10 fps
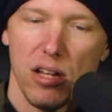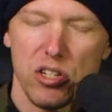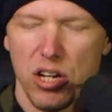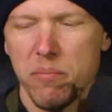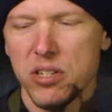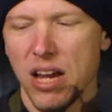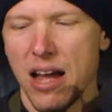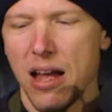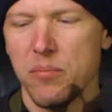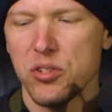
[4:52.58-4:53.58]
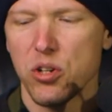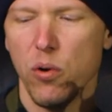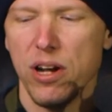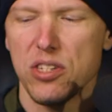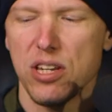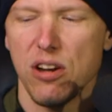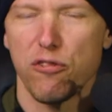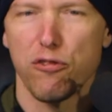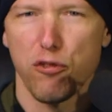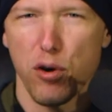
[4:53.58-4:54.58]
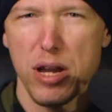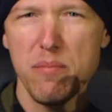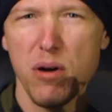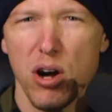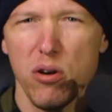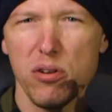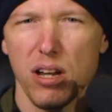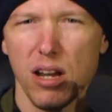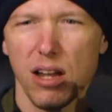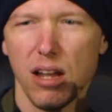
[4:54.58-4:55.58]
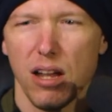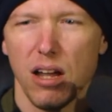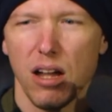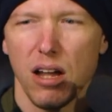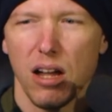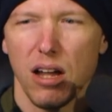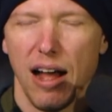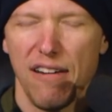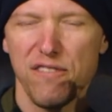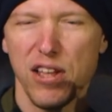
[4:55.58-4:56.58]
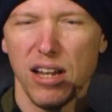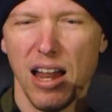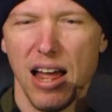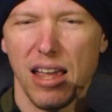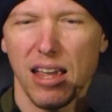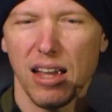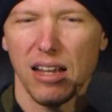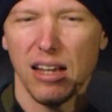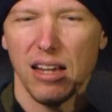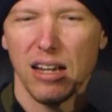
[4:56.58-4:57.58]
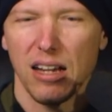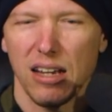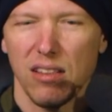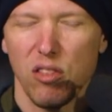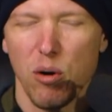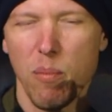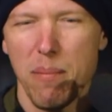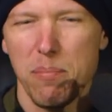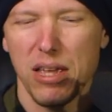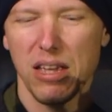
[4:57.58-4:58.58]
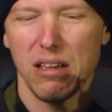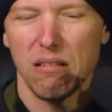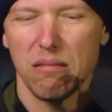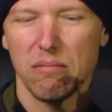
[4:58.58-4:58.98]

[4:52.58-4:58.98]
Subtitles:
Sometimes when it's in free mode, I feel like there might be